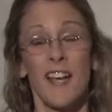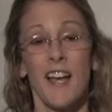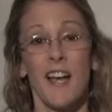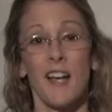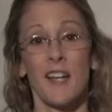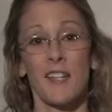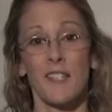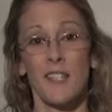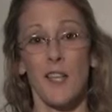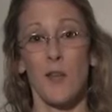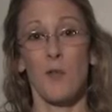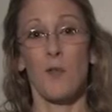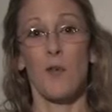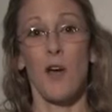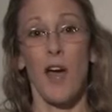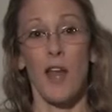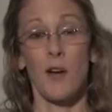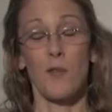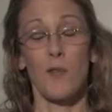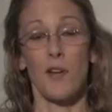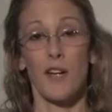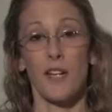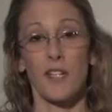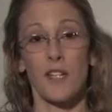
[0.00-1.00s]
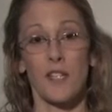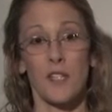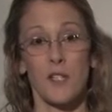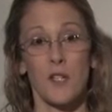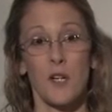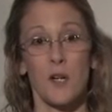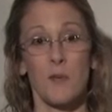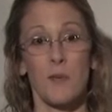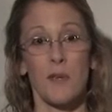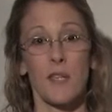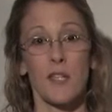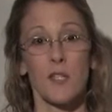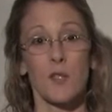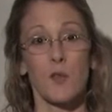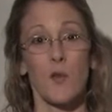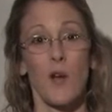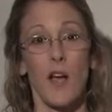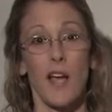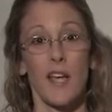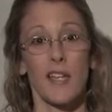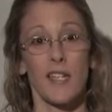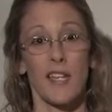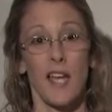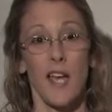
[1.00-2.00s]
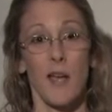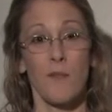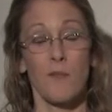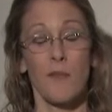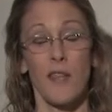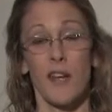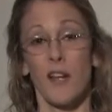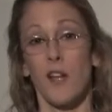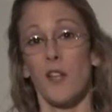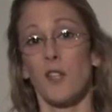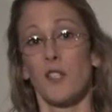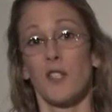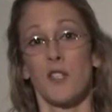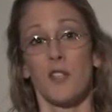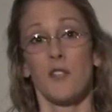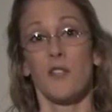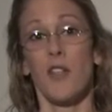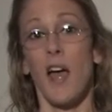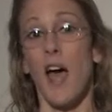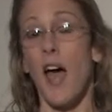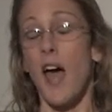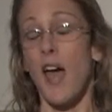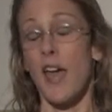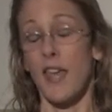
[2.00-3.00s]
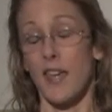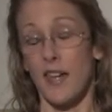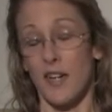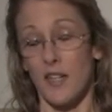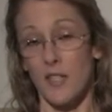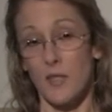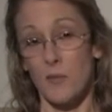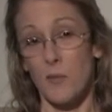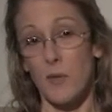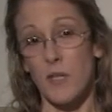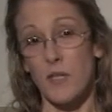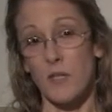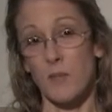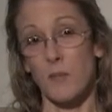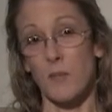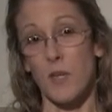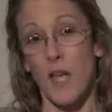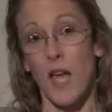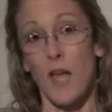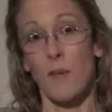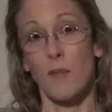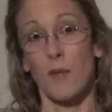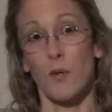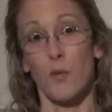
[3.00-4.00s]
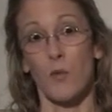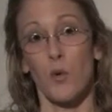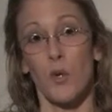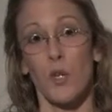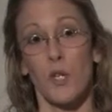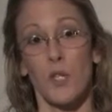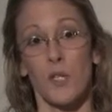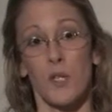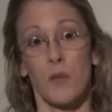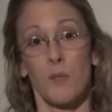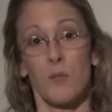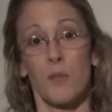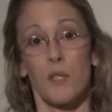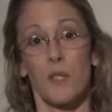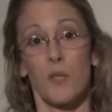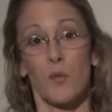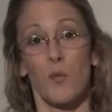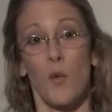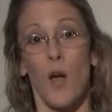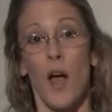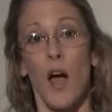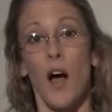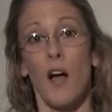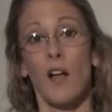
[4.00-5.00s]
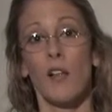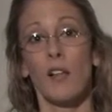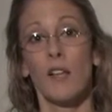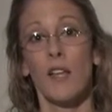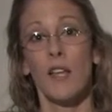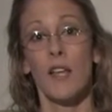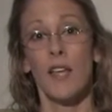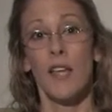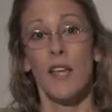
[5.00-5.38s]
because I don't want to disturb his quiet time, then I'll do that, and I'll spend some time in worship as well.